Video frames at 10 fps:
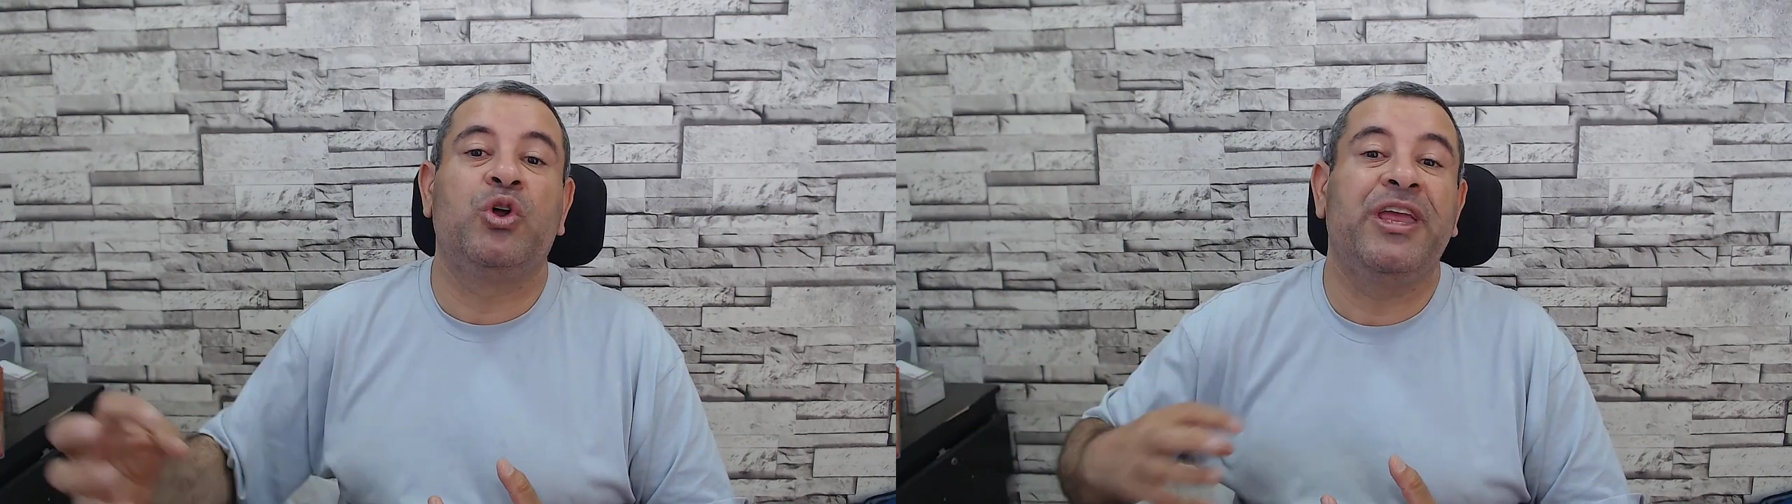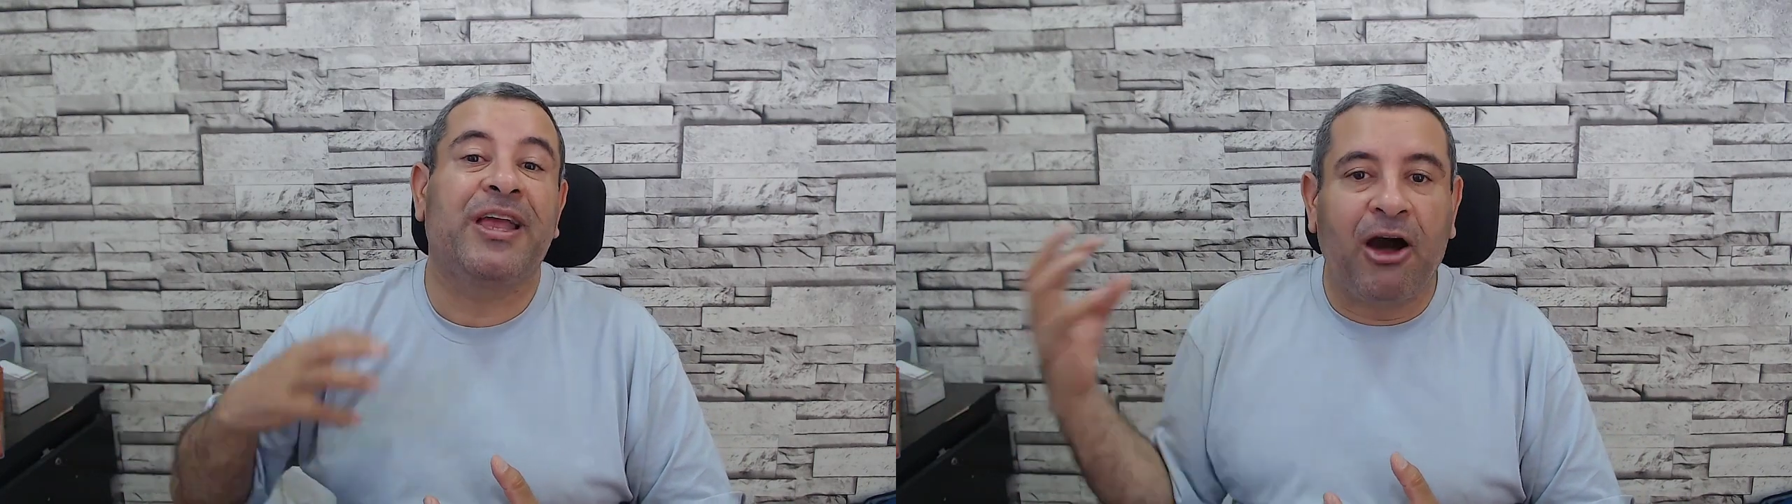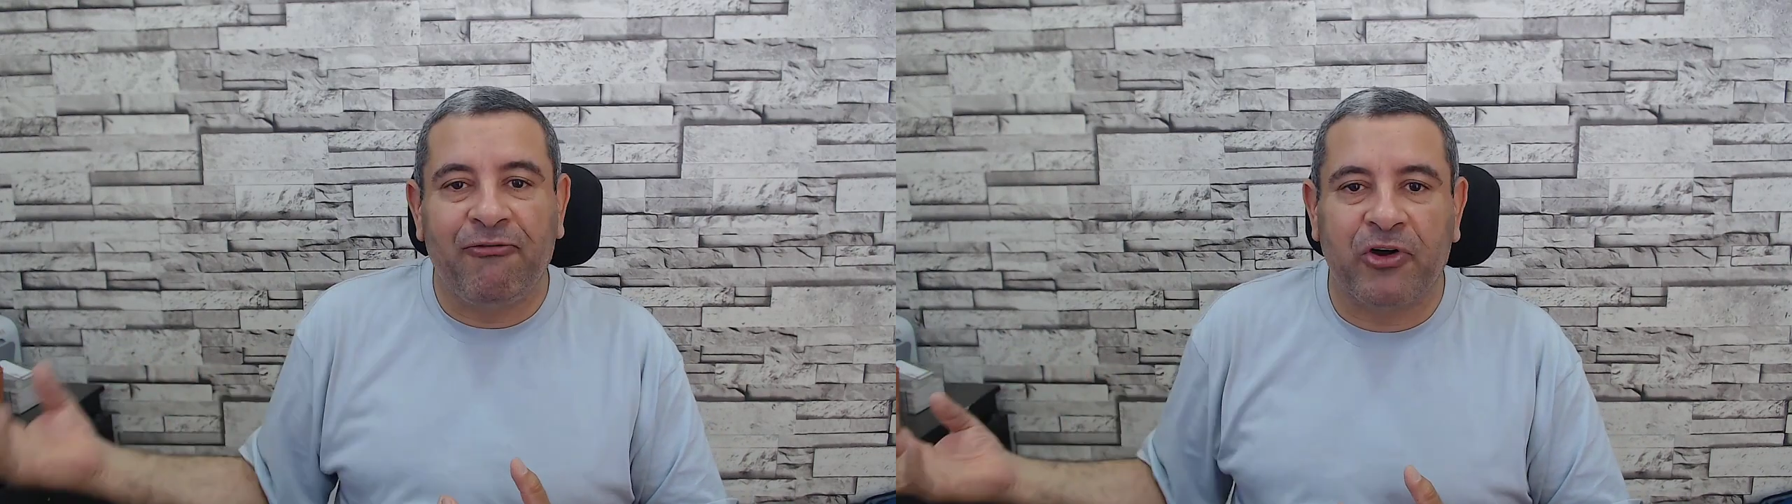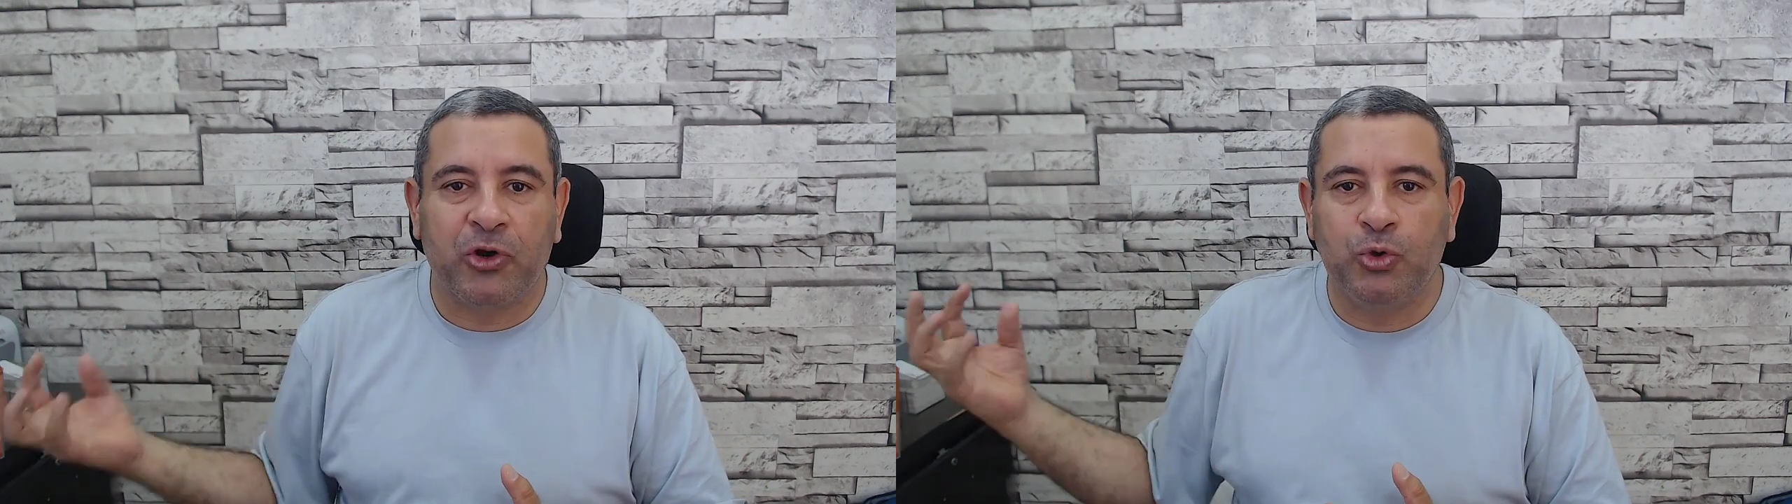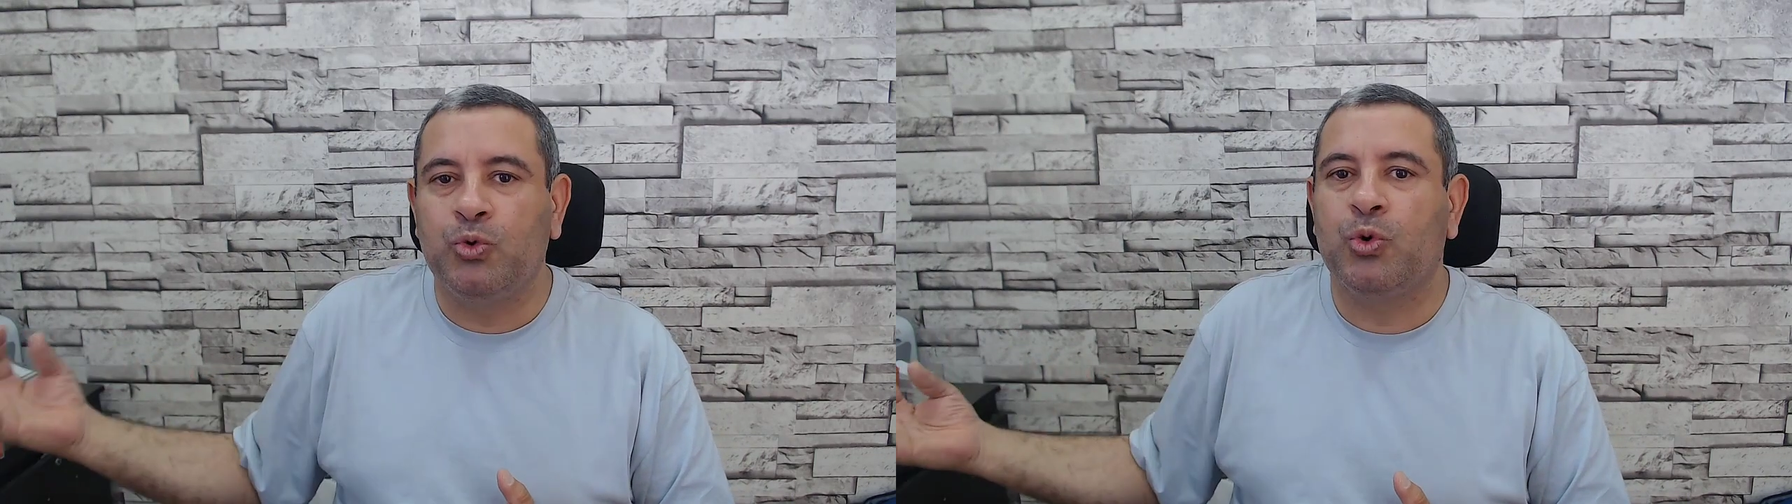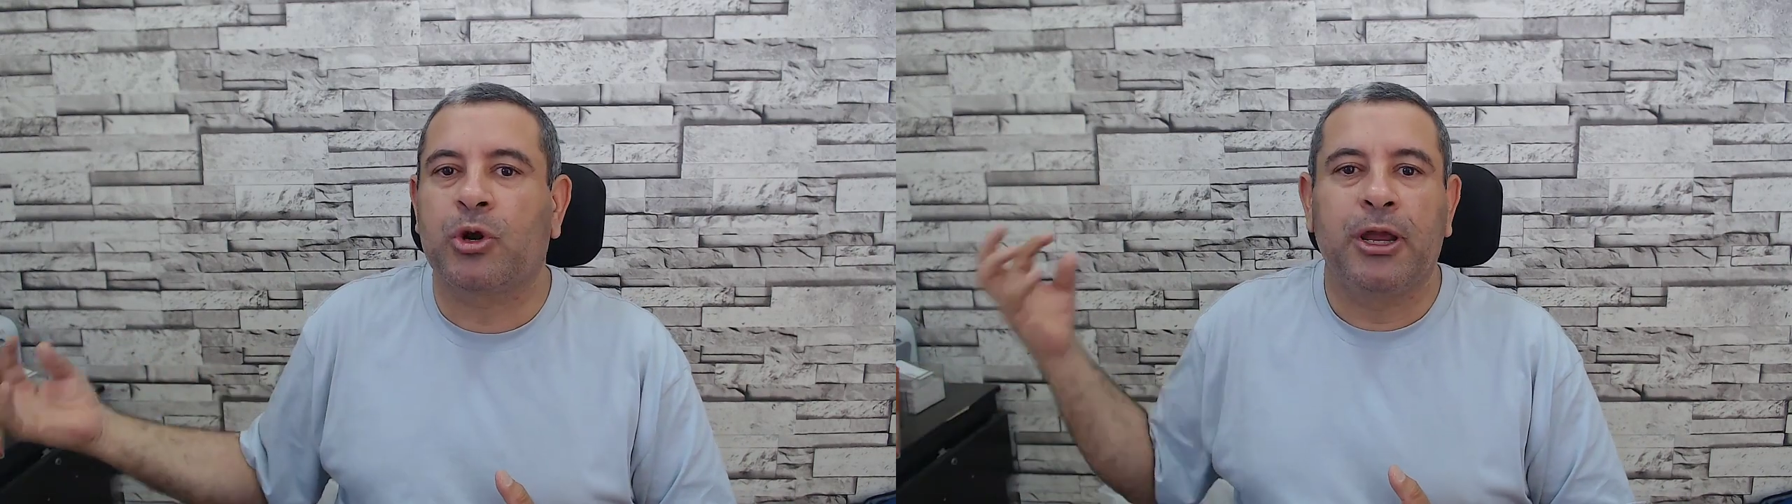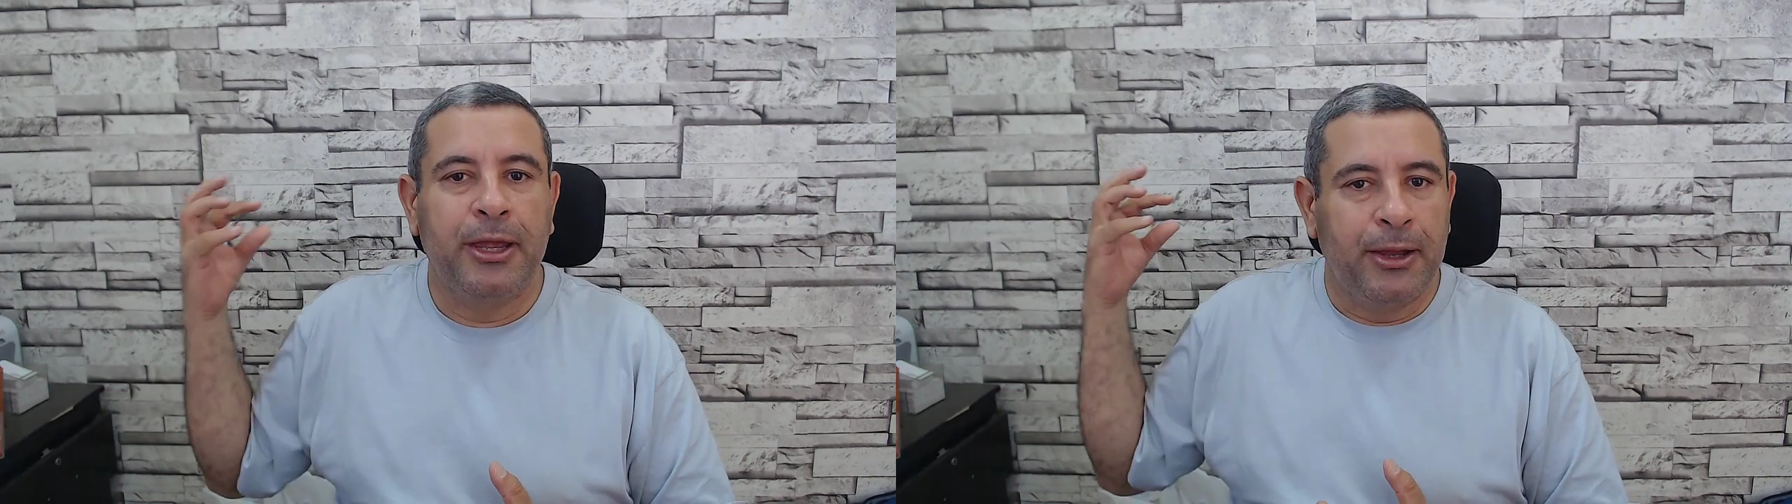recover your